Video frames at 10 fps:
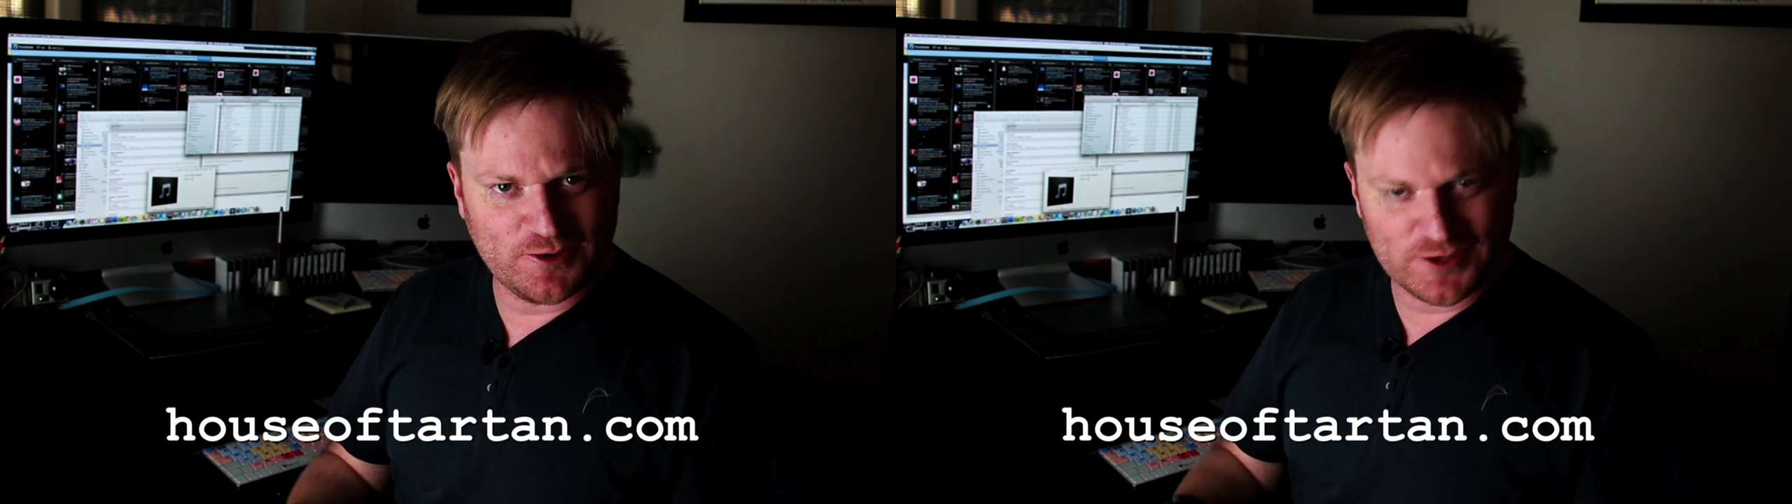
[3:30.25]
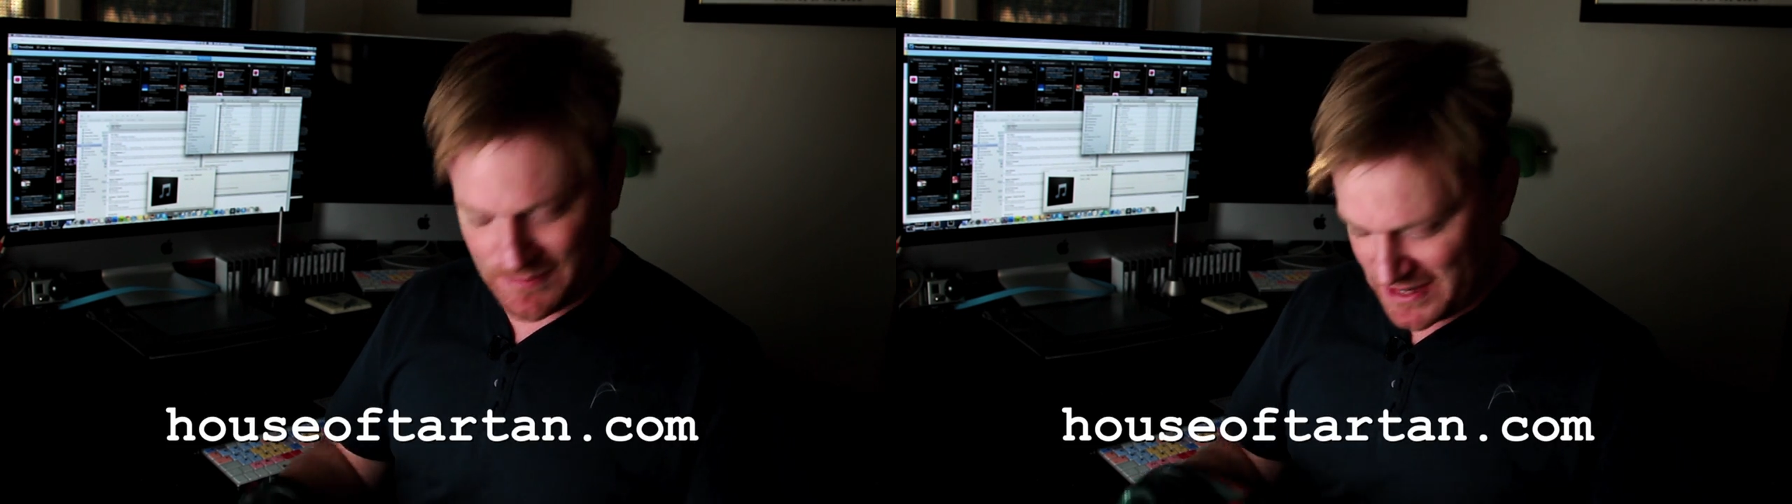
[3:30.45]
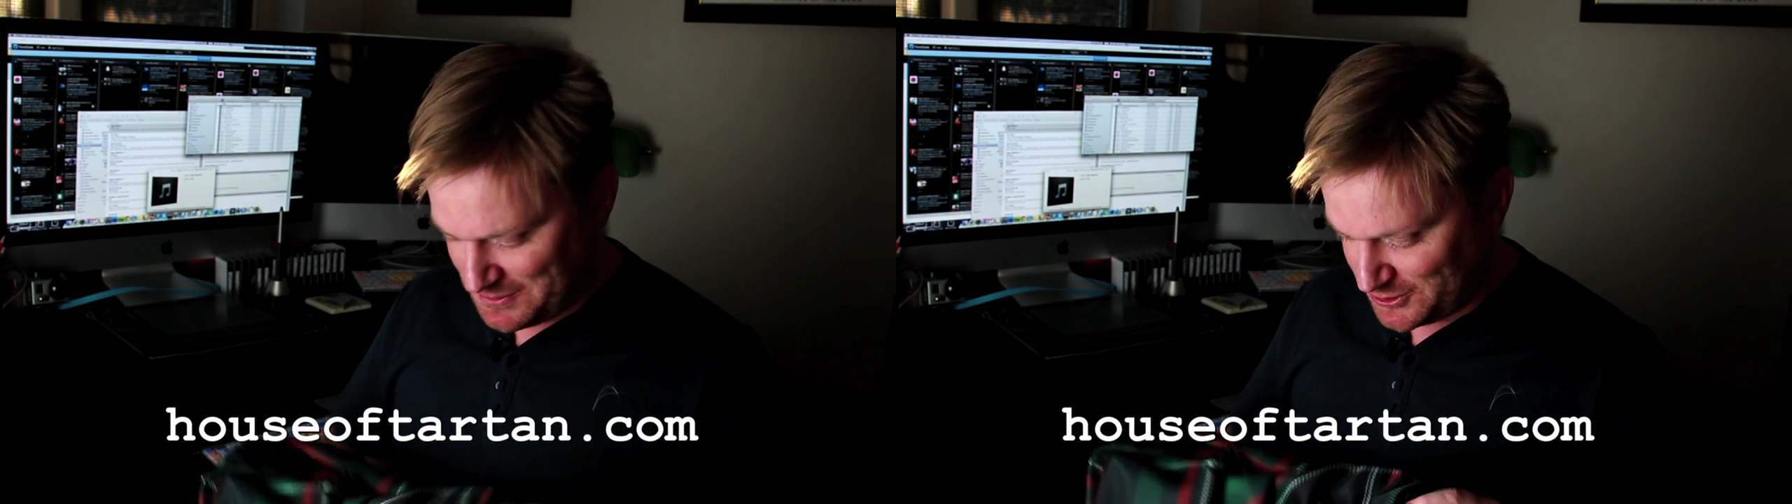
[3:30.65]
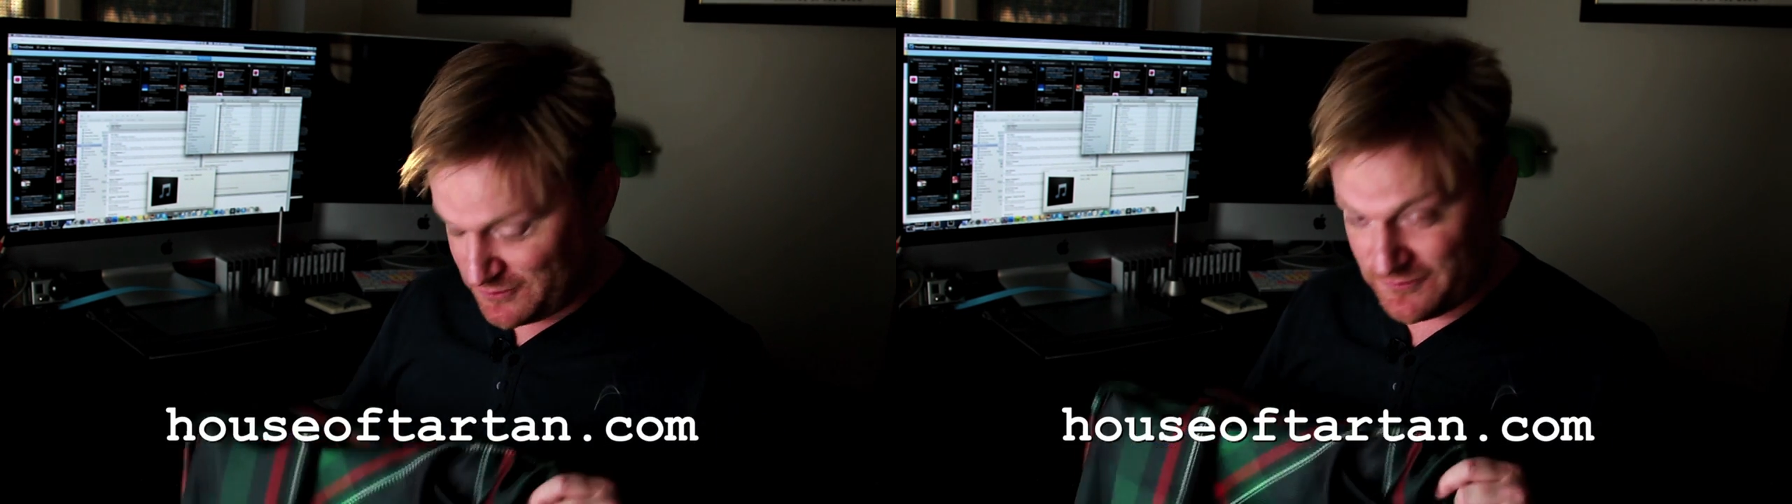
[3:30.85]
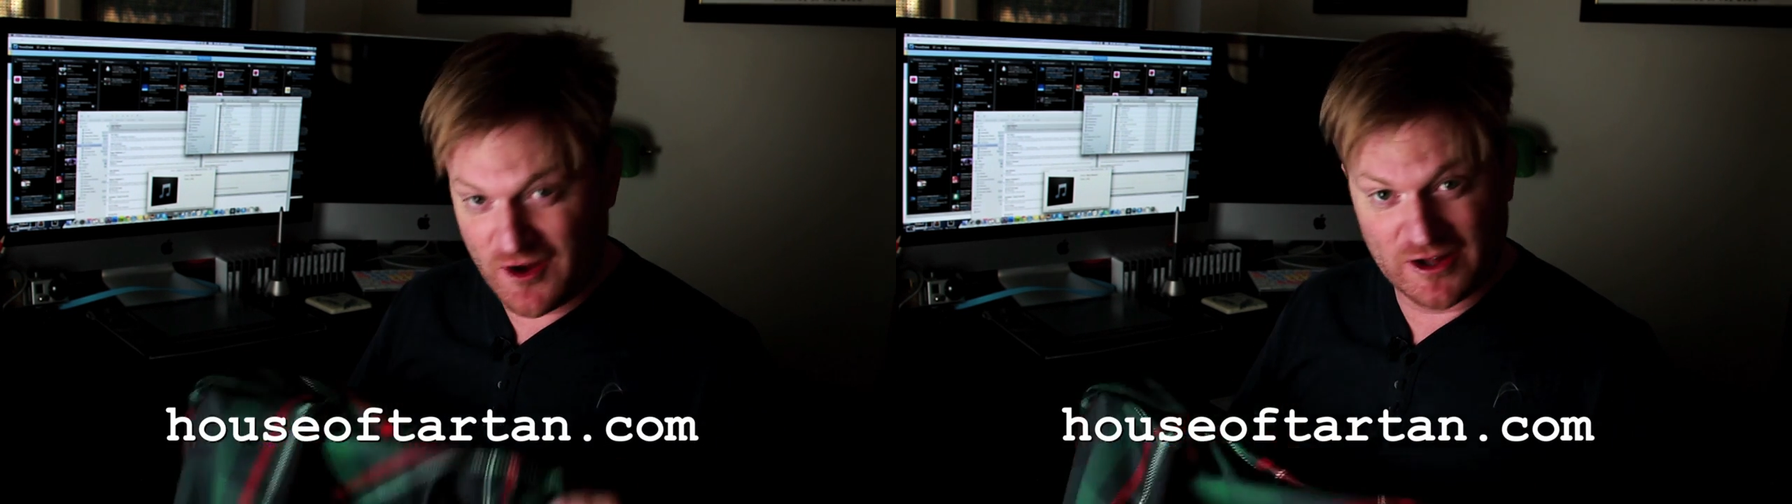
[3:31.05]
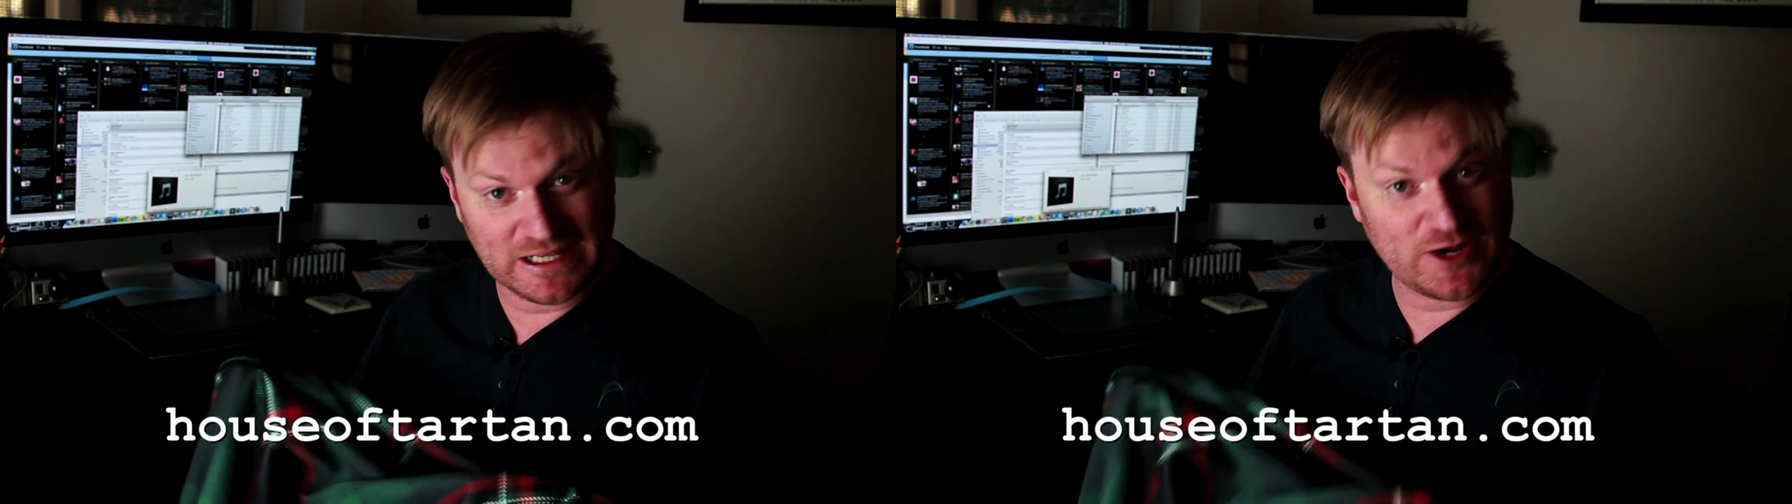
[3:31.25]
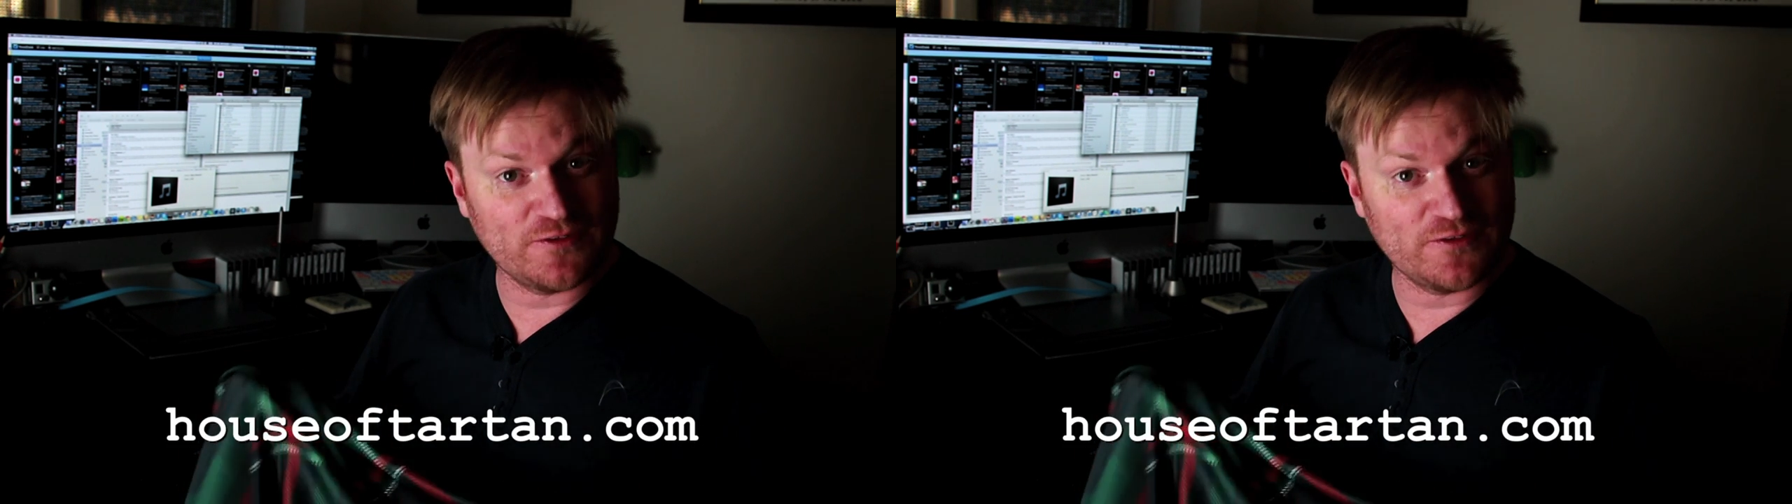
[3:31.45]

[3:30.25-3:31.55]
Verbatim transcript: who are the people who finally